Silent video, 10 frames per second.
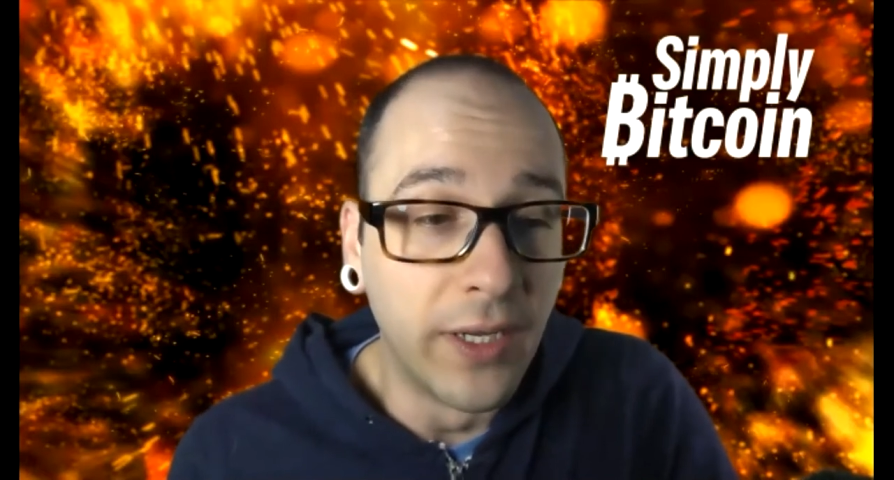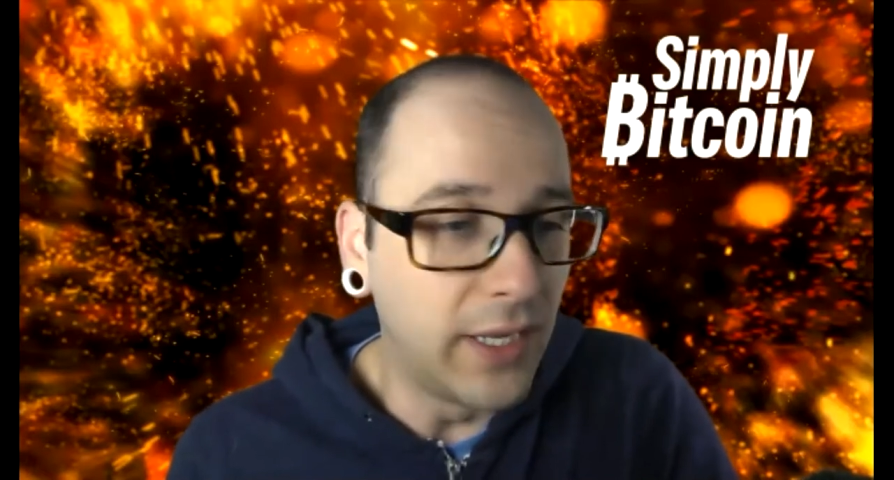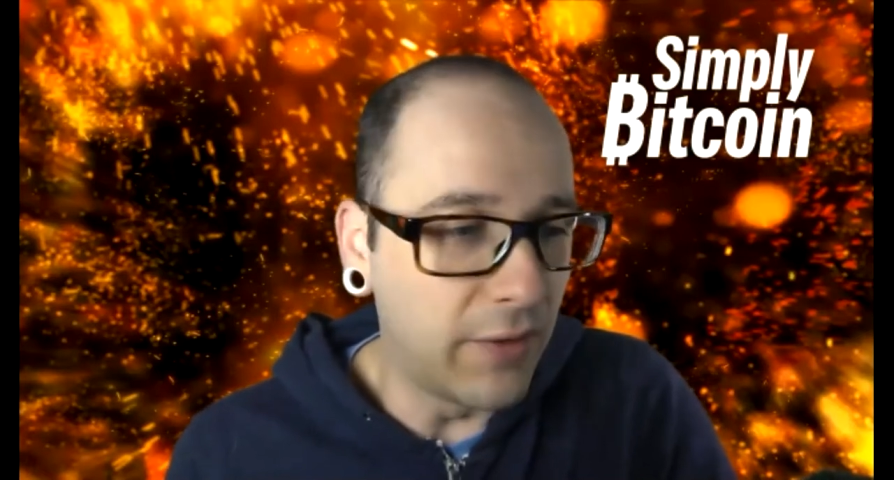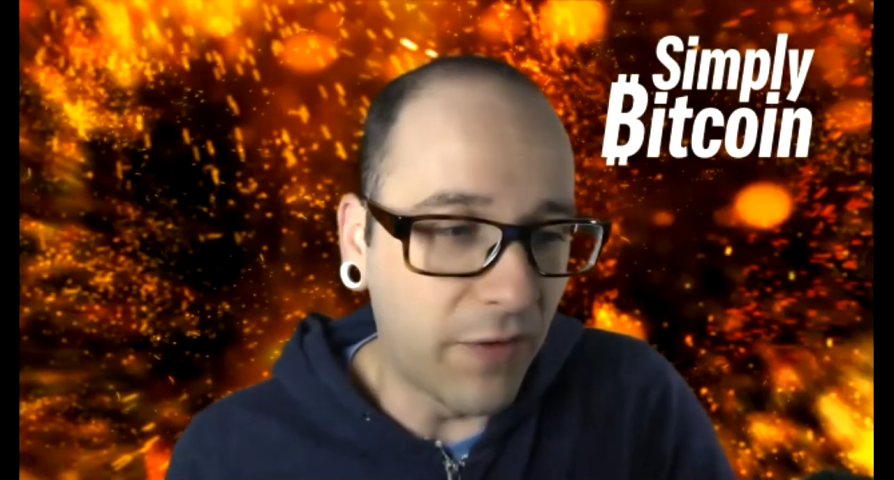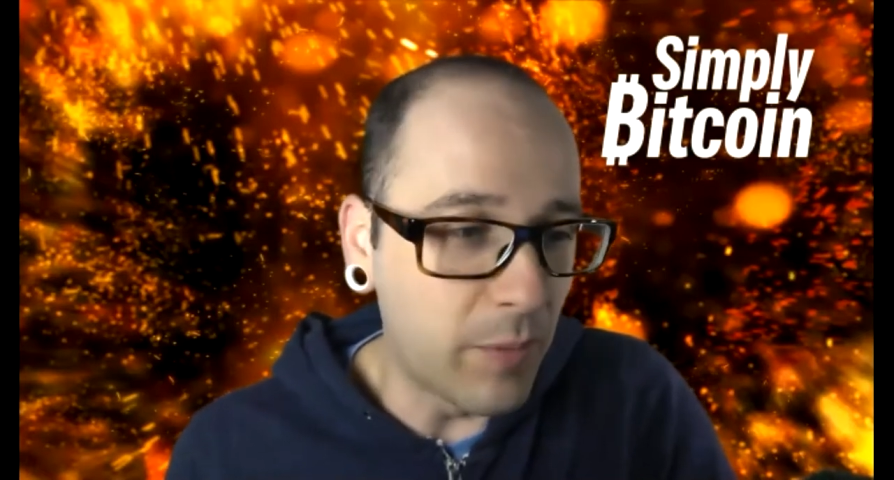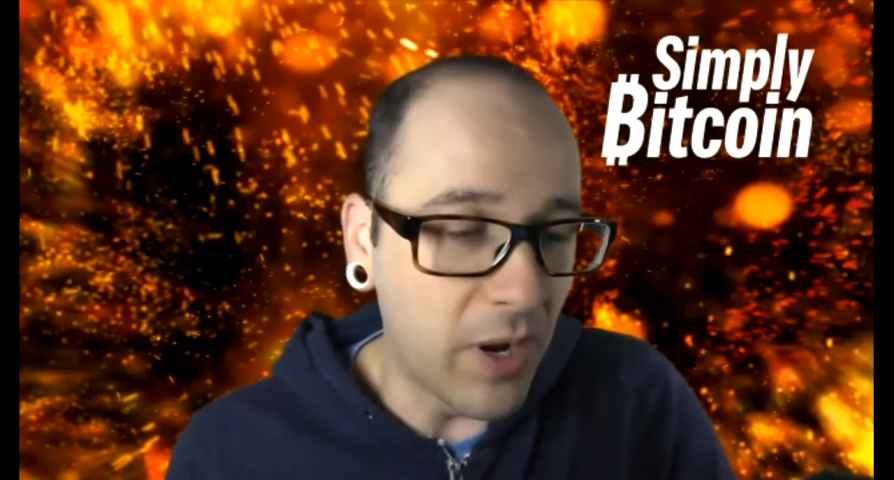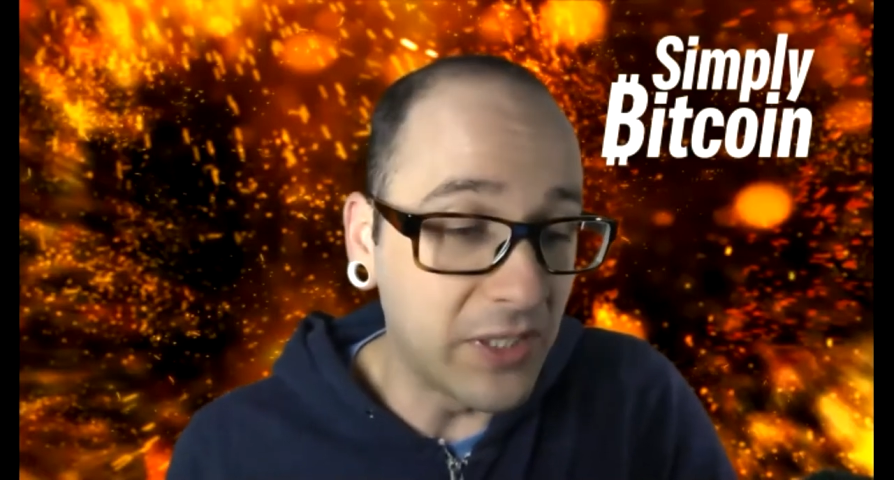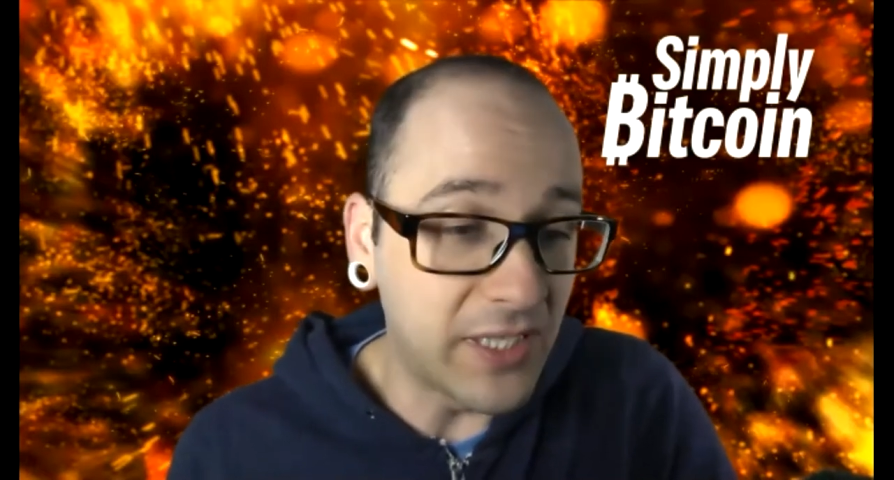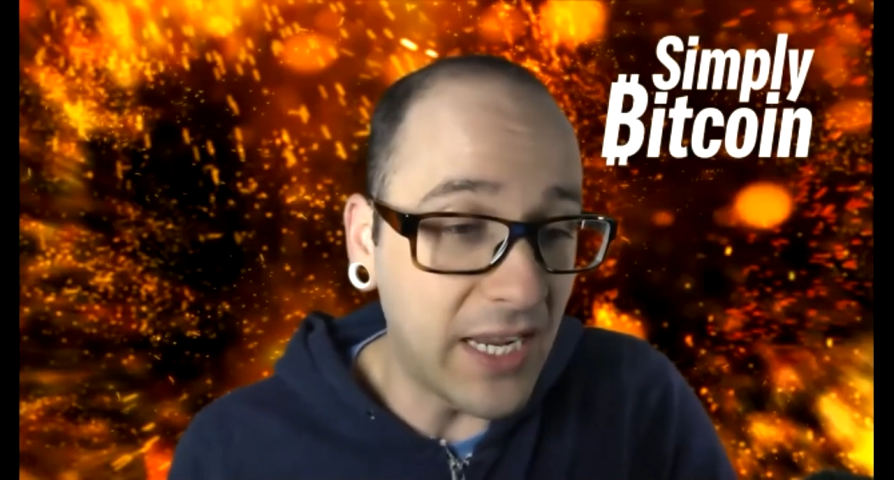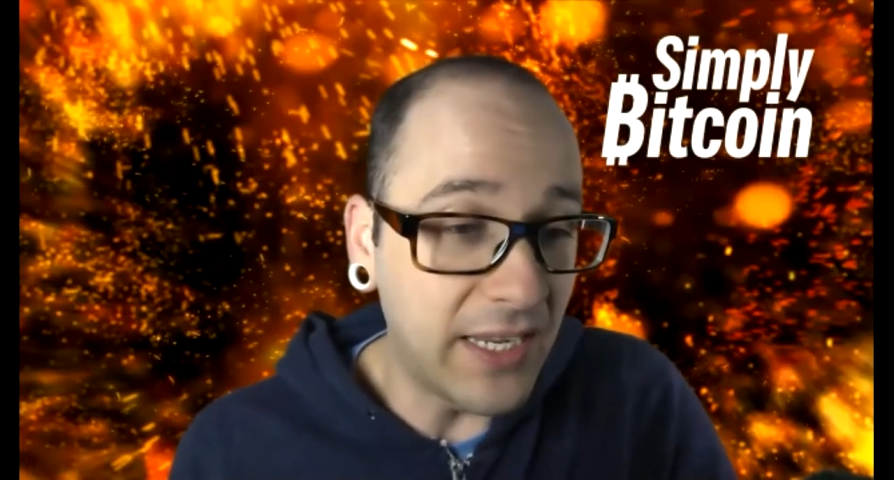if I'm not
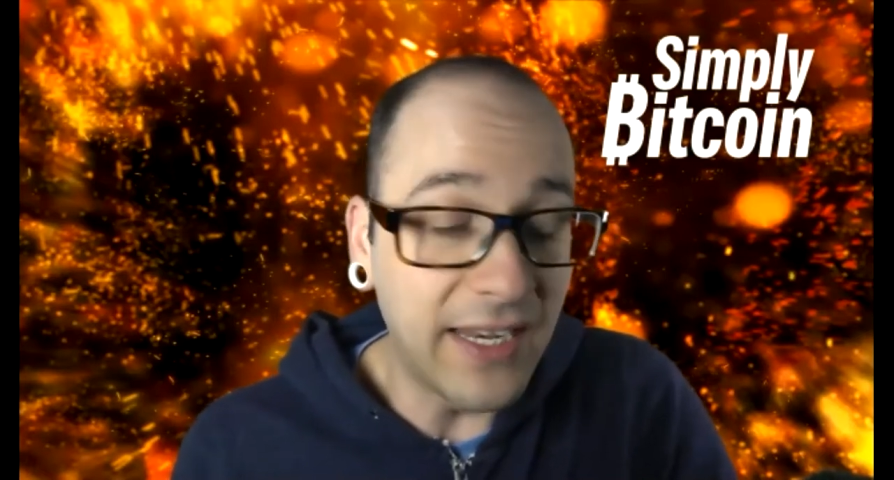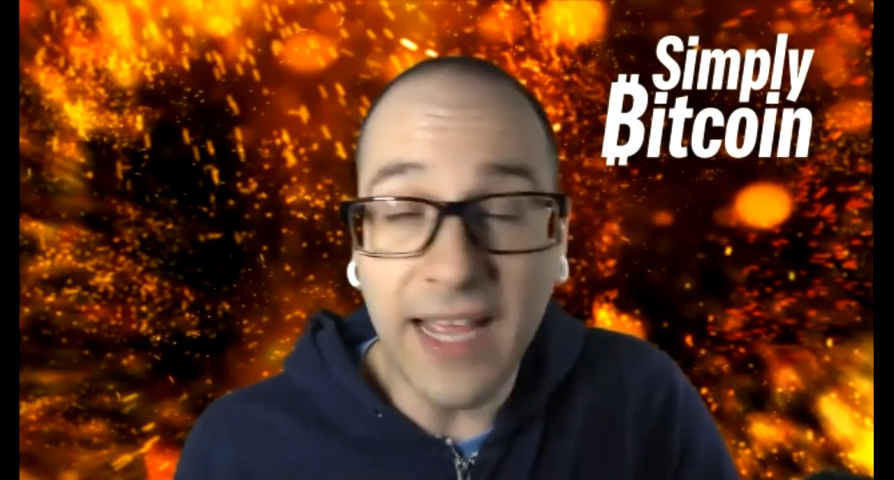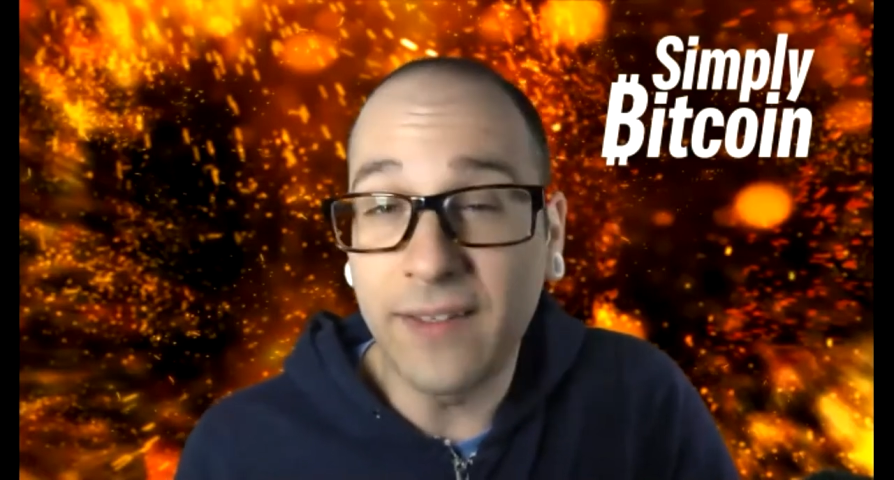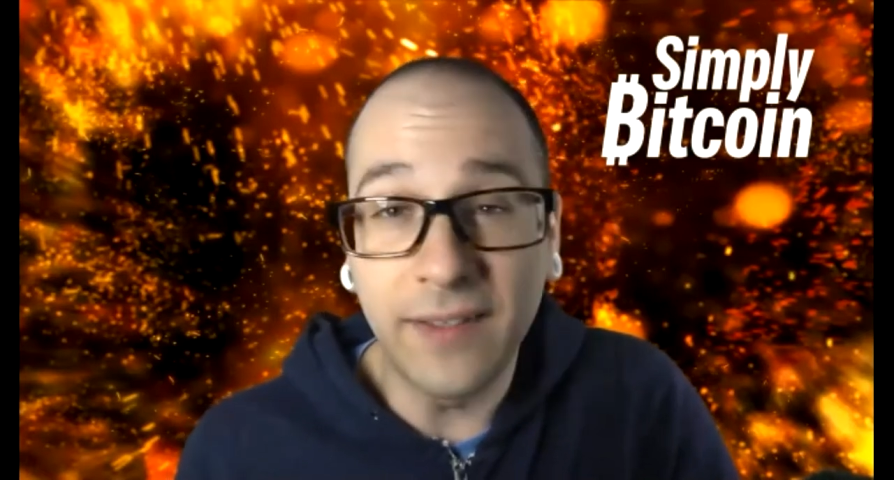mistaken, at